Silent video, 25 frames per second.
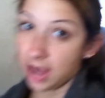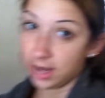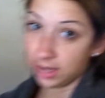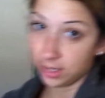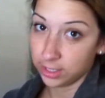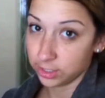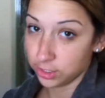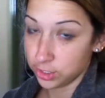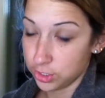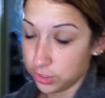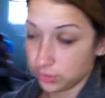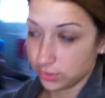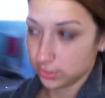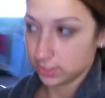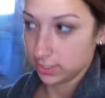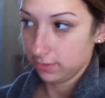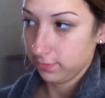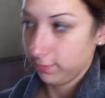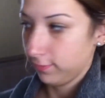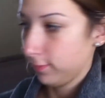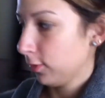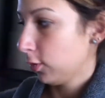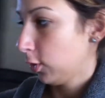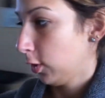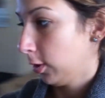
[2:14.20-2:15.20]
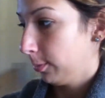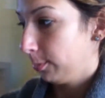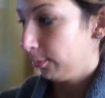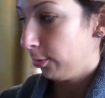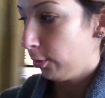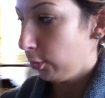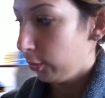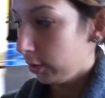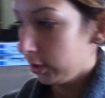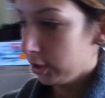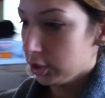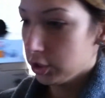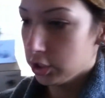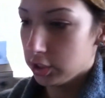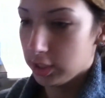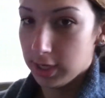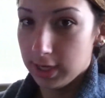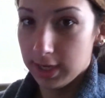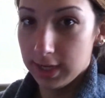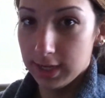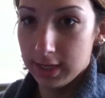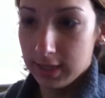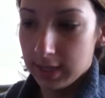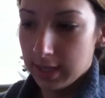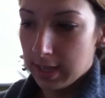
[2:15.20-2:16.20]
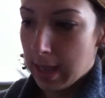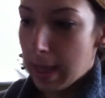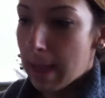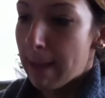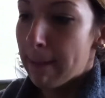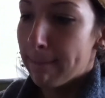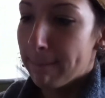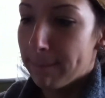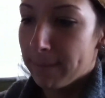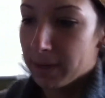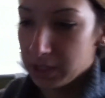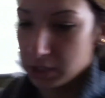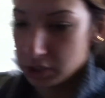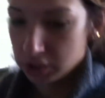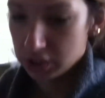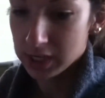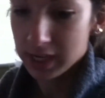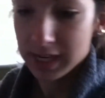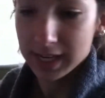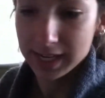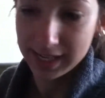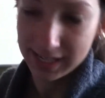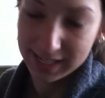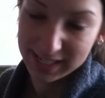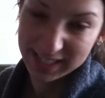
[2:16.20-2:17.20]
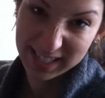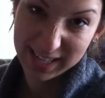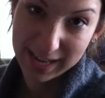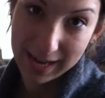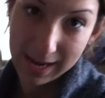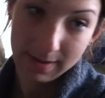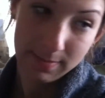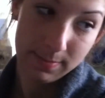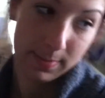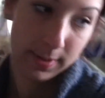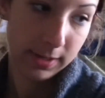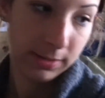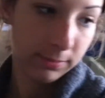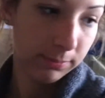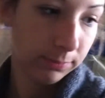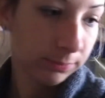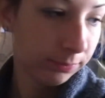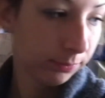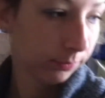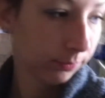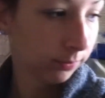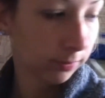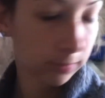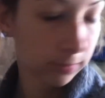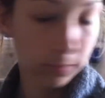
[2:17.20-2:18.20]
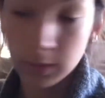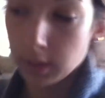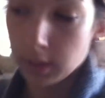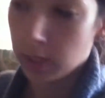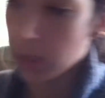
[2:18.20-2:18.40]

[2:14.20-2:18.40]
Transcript: I could use it for Portia, but she can escape it.